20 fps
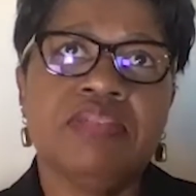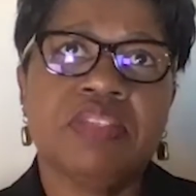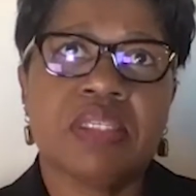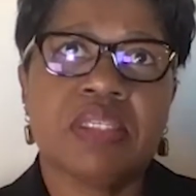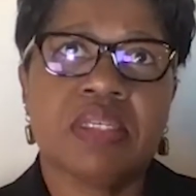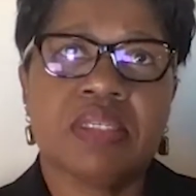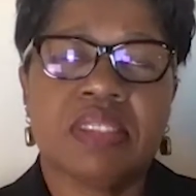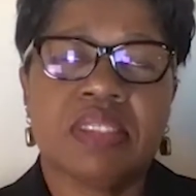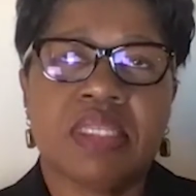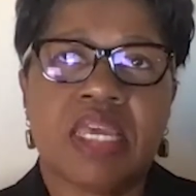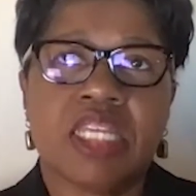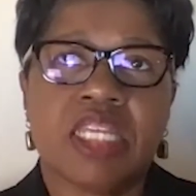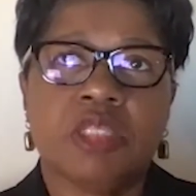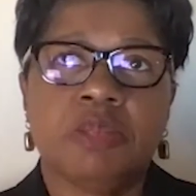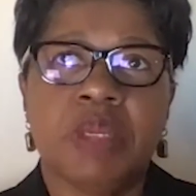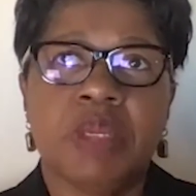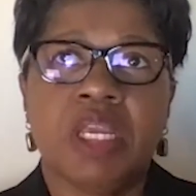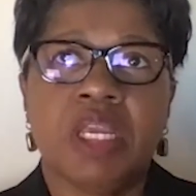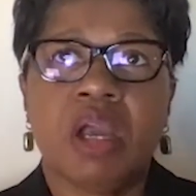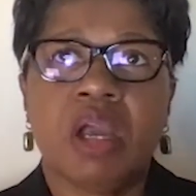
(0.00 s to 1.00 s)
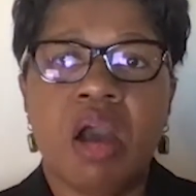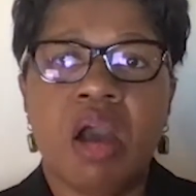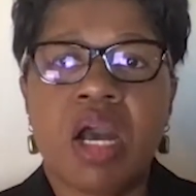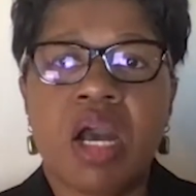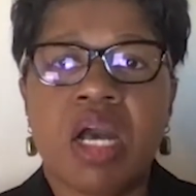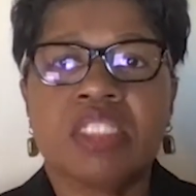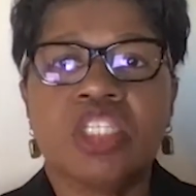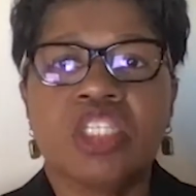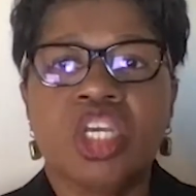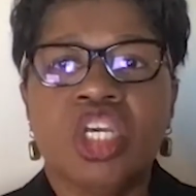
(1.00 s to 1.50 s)
success
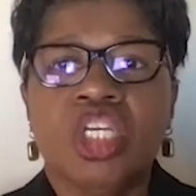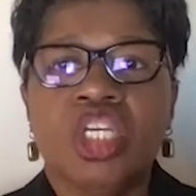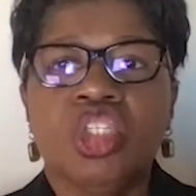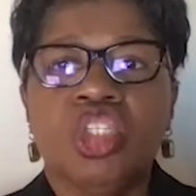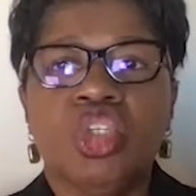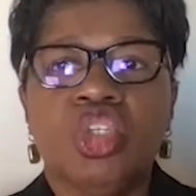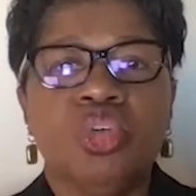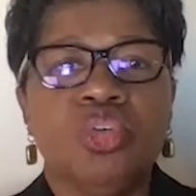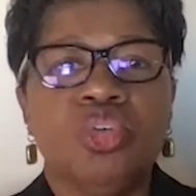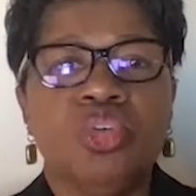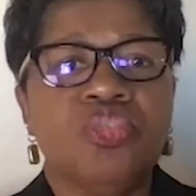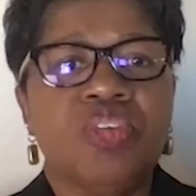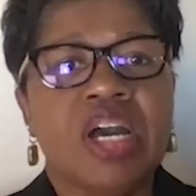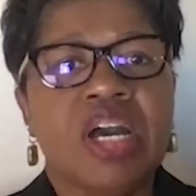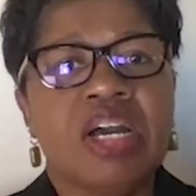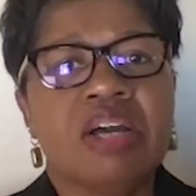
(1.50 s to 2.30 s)
because you've